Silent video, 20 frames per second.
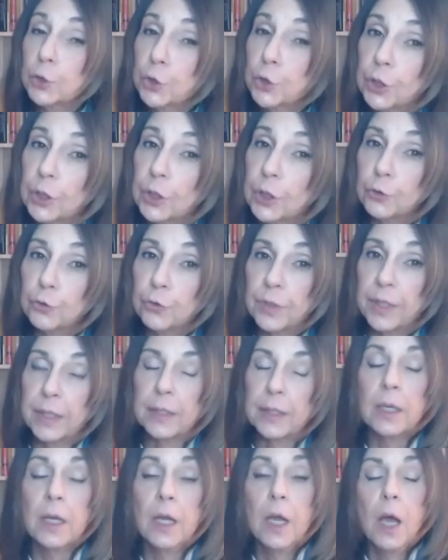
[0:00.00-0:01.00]

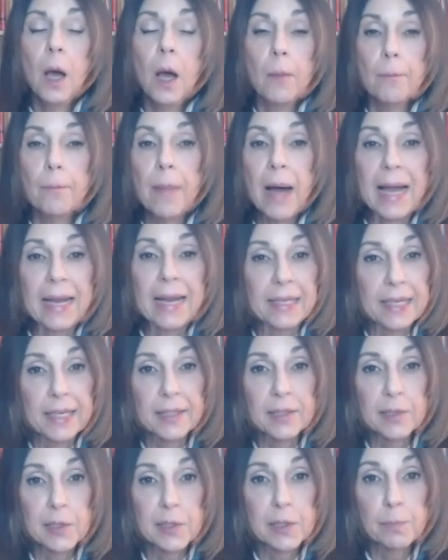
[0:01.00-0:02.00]
children might
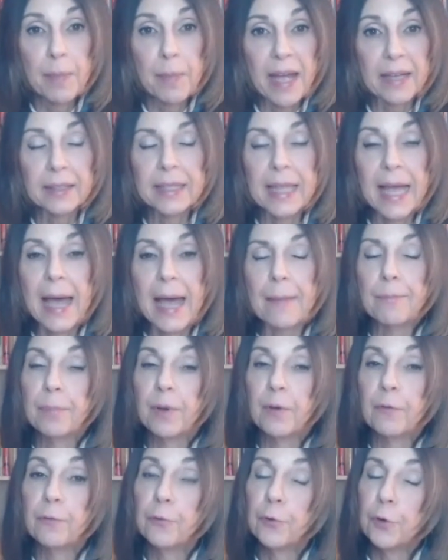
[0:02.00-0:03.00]
expect that,
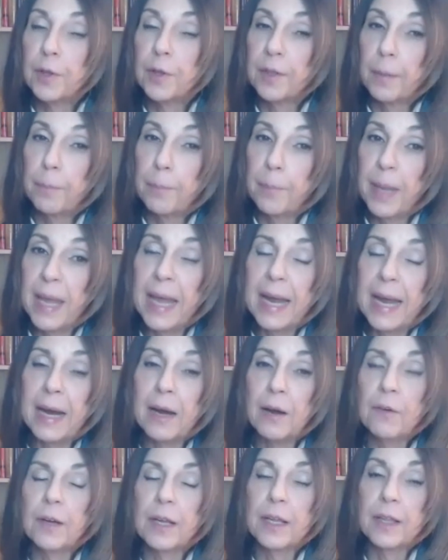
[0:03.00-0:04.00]
but for the
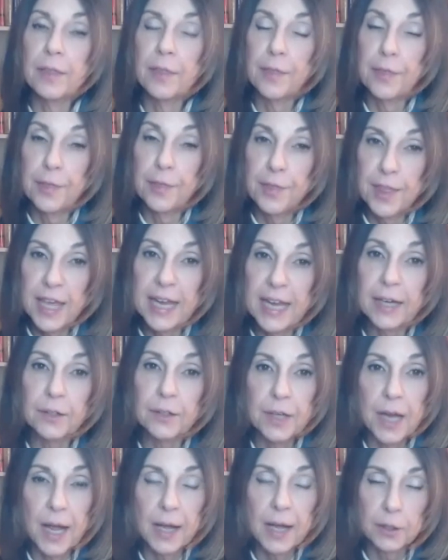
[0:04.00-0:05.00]
parent, they're
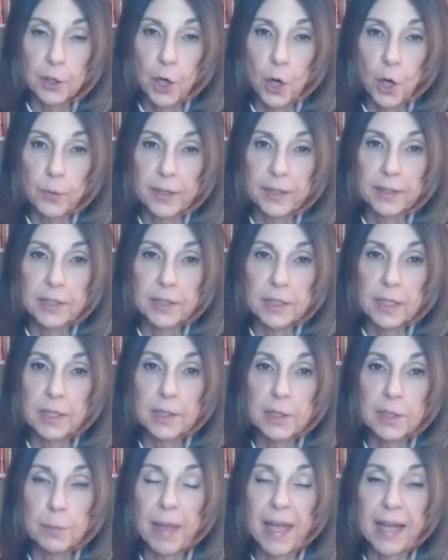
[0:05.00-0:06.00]
not going to
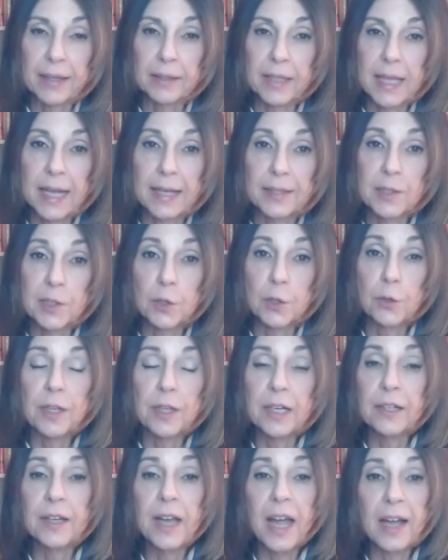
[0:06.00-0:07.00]
expect that. So
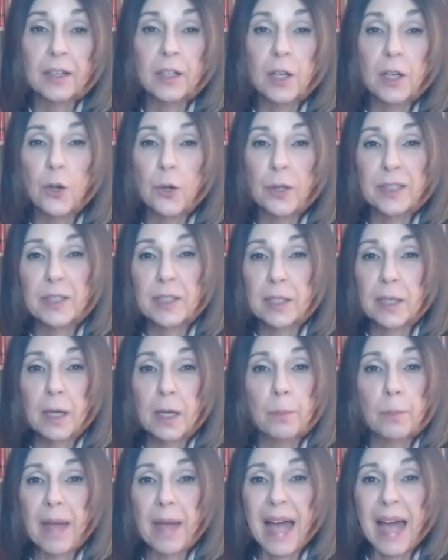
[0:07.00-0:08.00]
they're not going to
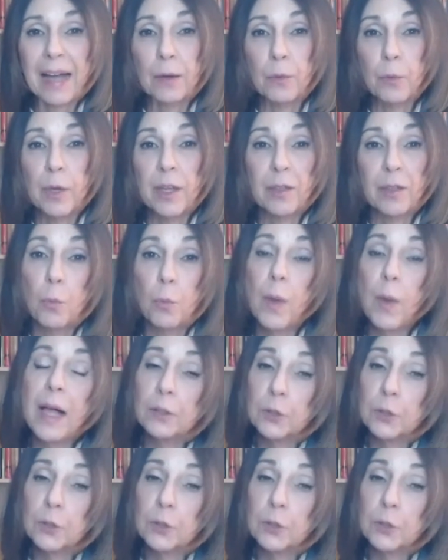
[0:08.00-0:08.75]
come back with, well,